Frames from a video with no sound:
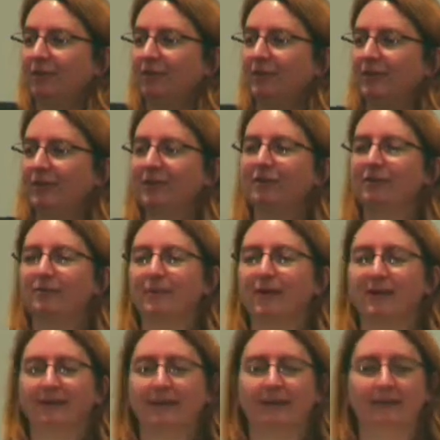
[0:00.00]
you, and here's
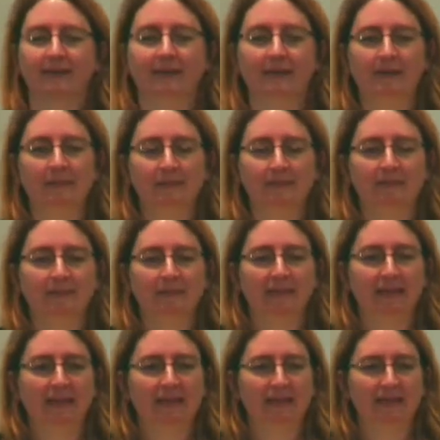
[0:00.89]
my data.
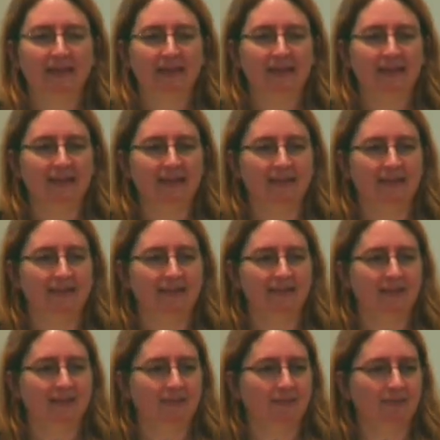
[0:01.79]

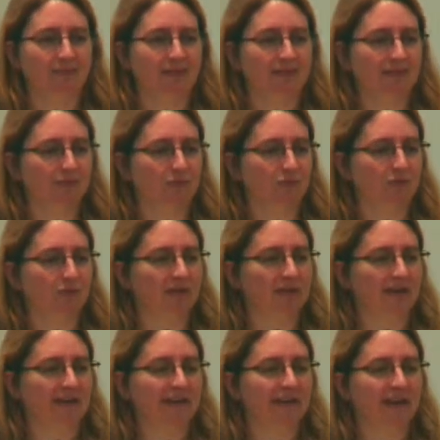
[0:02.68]
Except that's
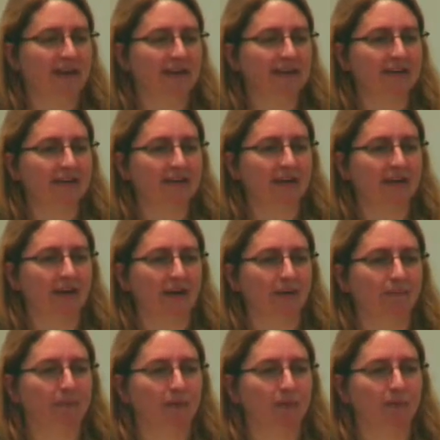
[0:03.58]
really not
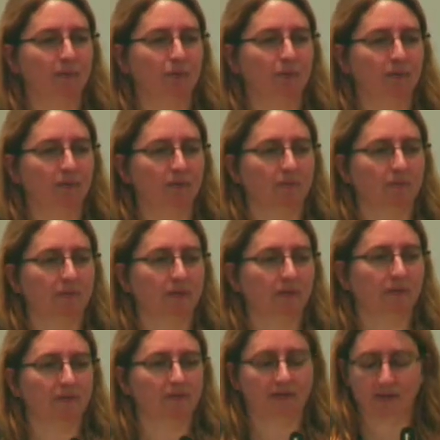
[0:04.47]
how people were
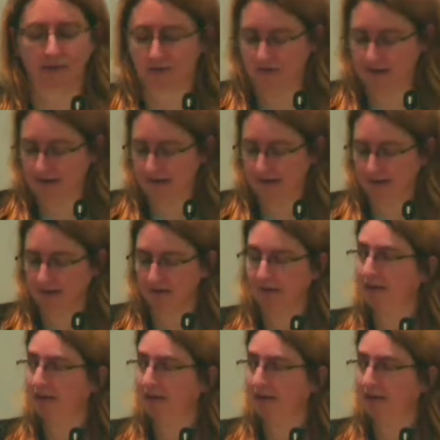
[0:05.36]
using their data.